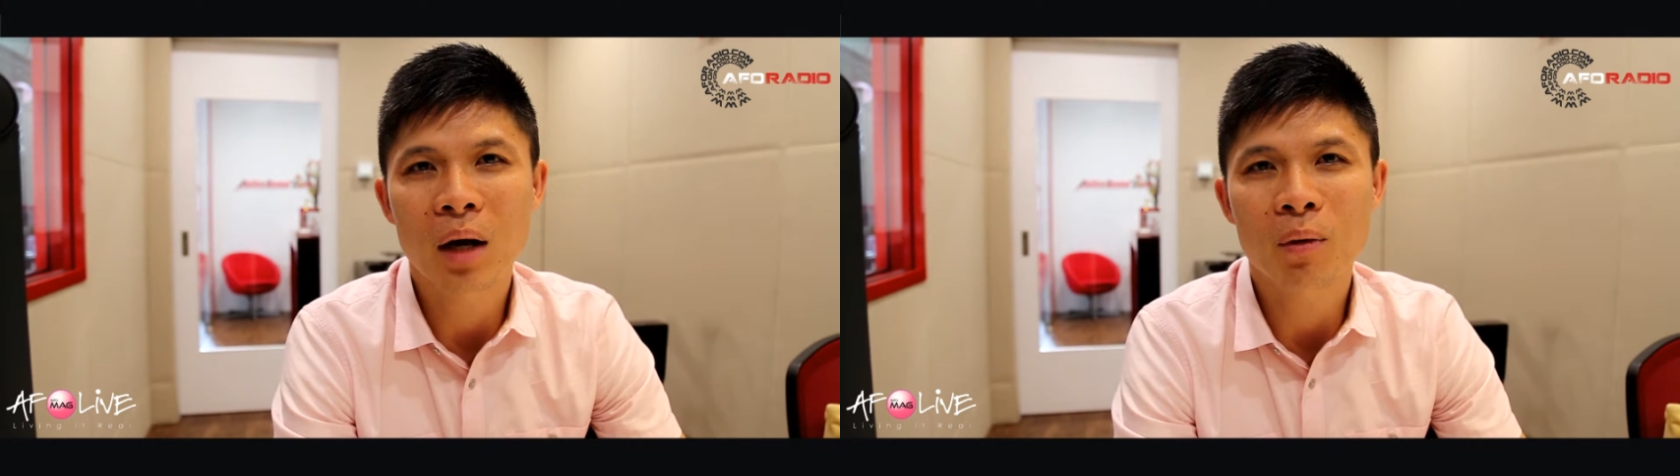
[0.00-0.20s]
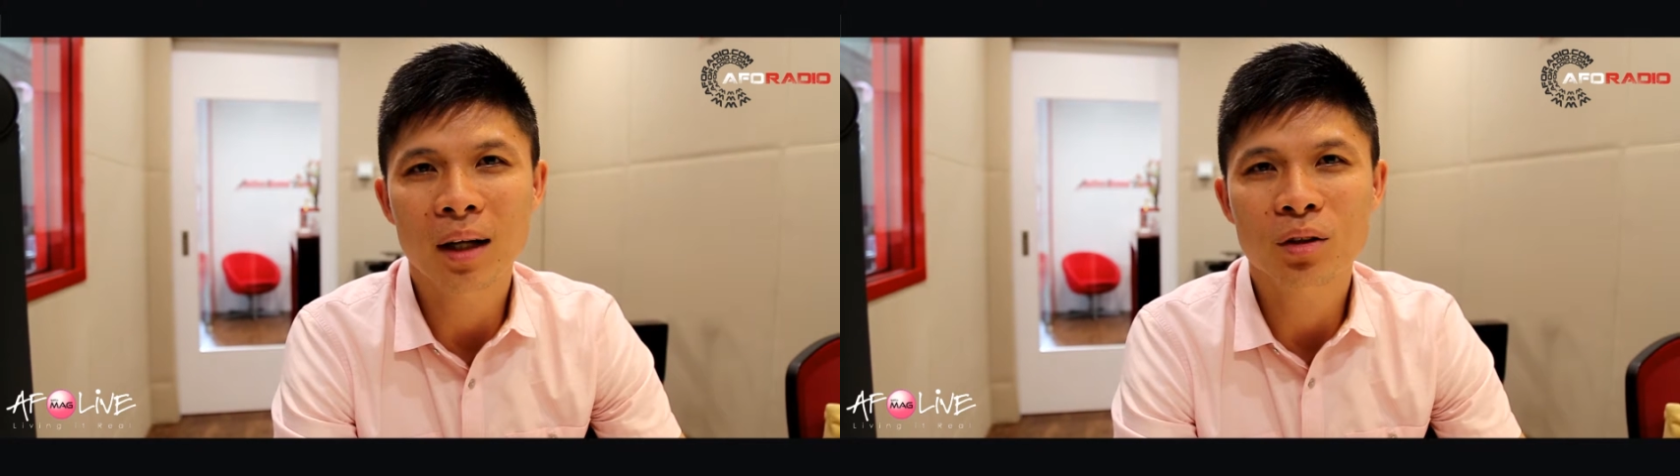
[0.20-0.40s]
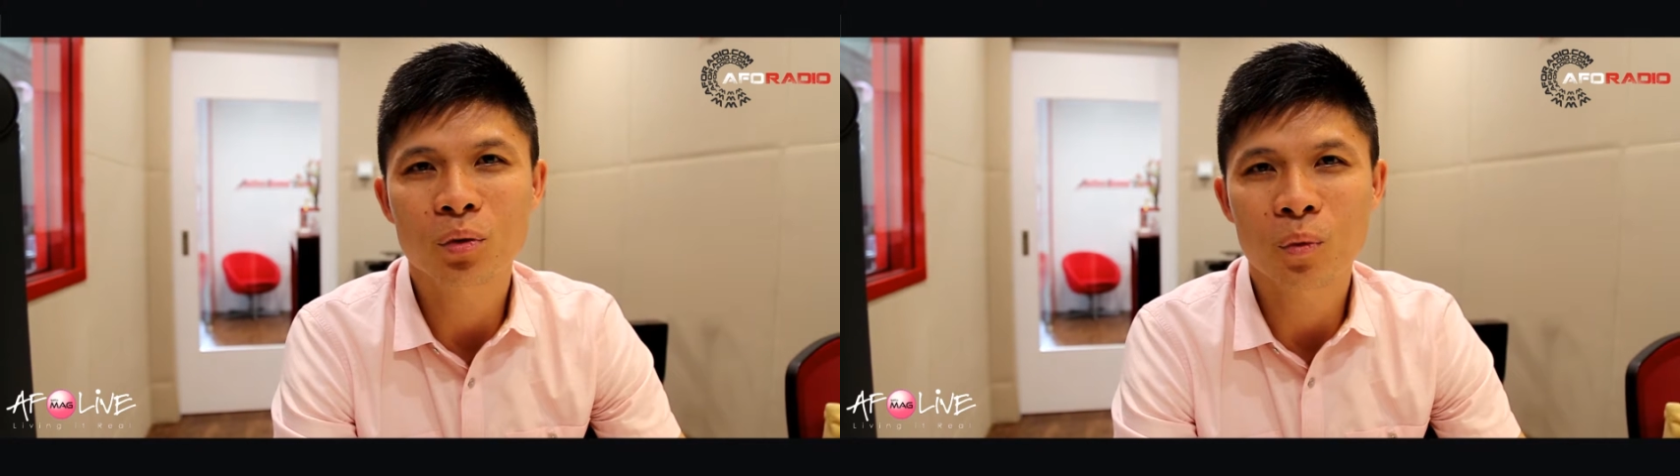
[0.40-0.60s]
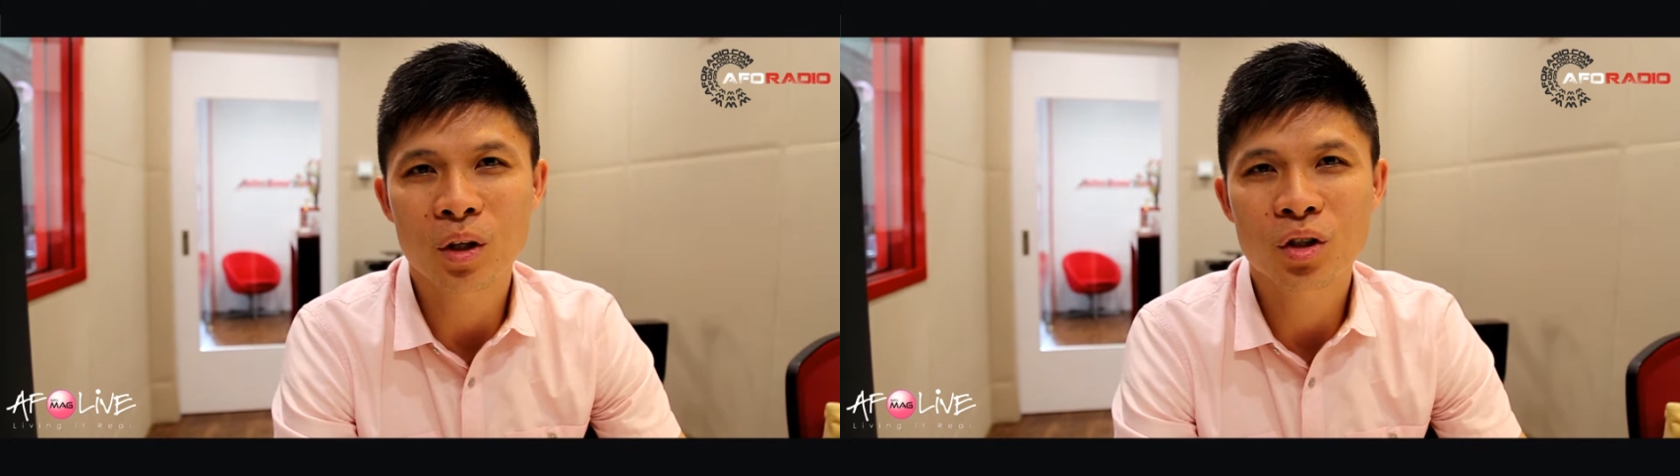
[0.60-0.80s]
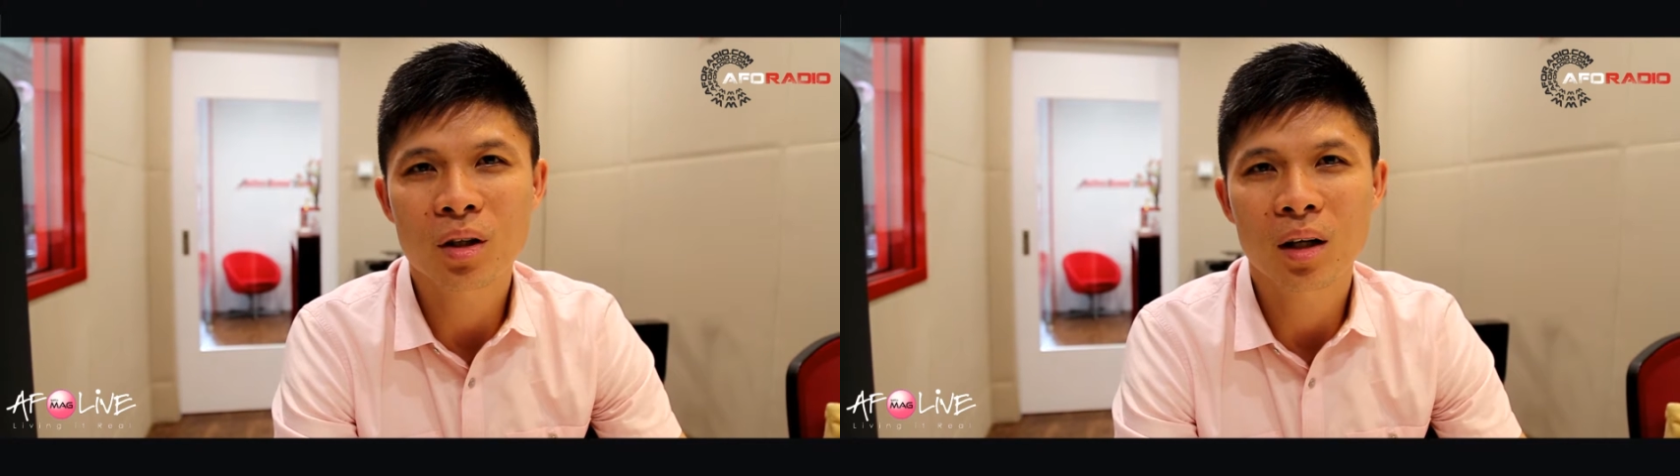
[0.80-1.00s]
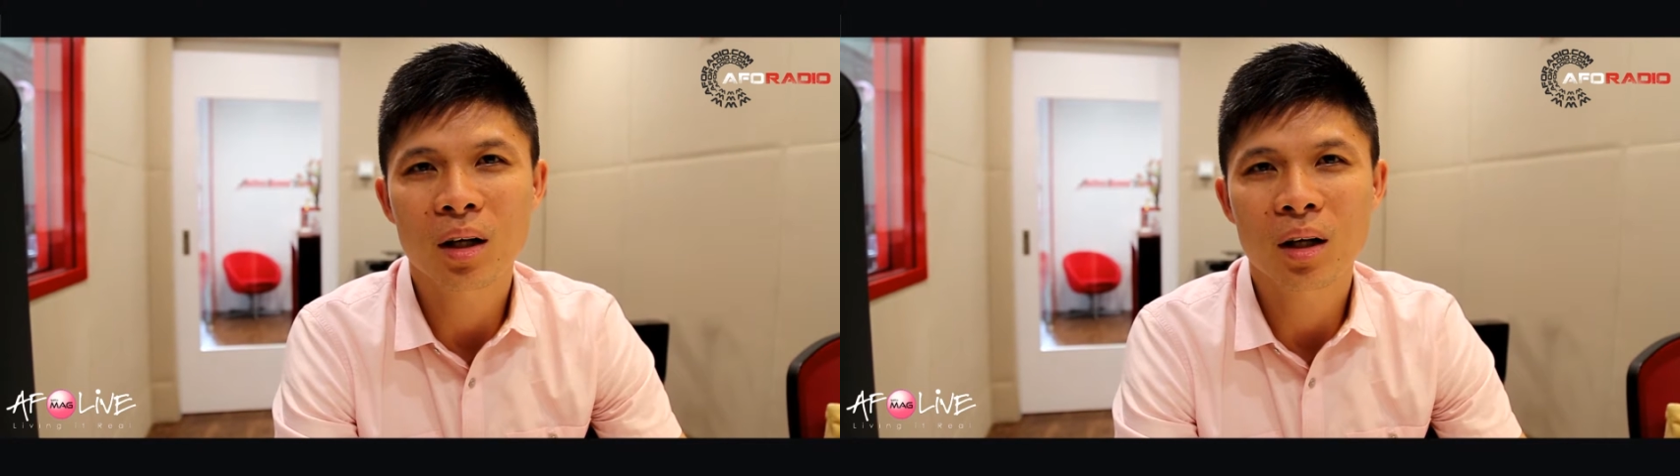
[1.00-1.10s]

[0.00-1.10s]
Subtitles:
I would like to wish